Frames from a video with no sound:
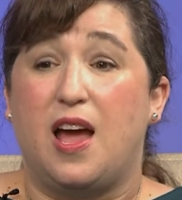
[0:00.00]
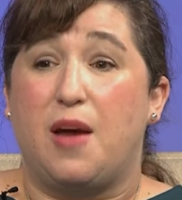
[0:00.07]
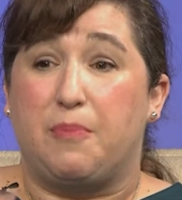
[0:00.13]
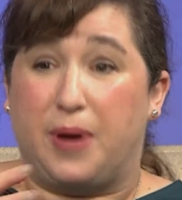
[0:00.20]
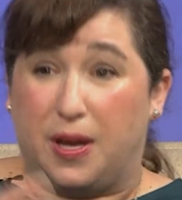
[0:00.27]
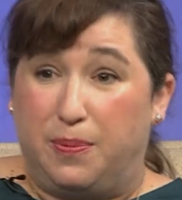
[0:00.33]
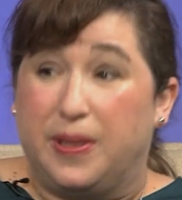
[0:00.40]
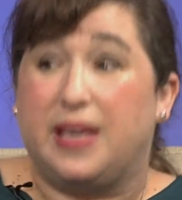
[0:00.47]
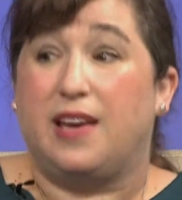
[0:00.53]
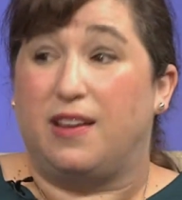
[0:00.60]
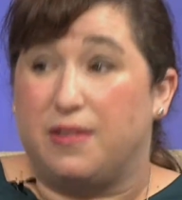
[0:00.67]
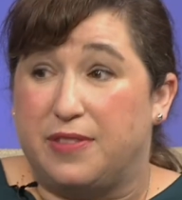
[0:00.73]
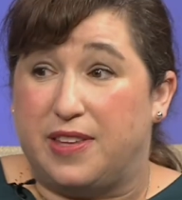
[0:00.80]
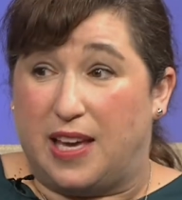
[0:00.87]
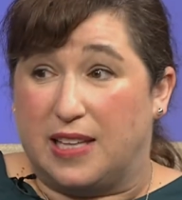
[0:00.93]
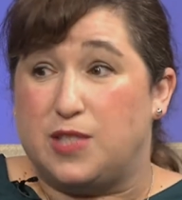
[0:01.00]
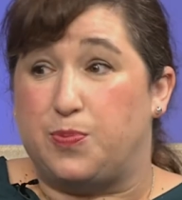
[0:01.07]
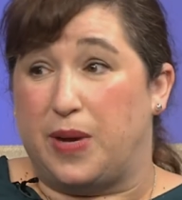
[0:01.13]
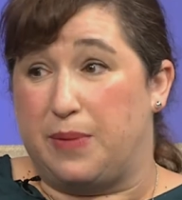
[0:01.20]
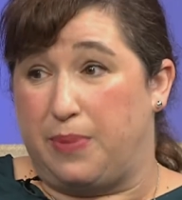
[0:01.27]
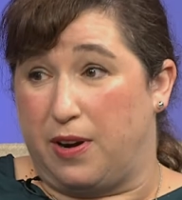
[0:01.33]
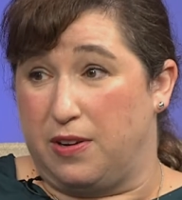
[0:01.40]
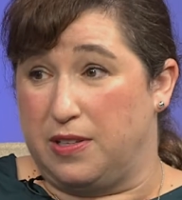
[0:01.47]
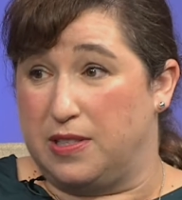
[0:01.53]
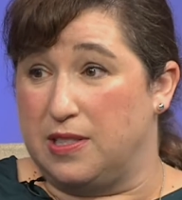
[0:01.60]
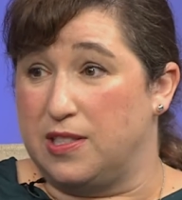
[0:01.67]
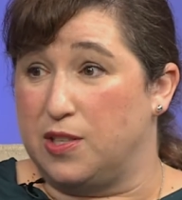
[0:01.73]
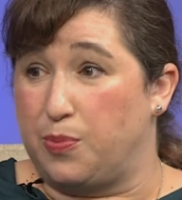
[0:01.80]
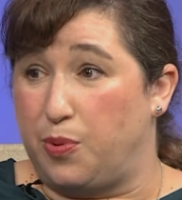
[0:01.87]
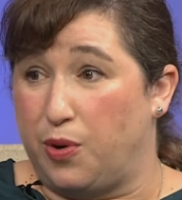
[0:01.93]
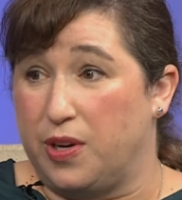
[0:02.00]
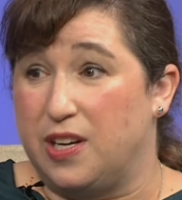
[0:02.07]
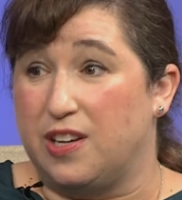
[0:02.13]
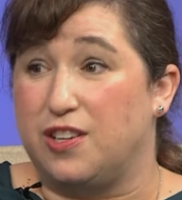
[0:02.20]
Public health gets bipartisan support here.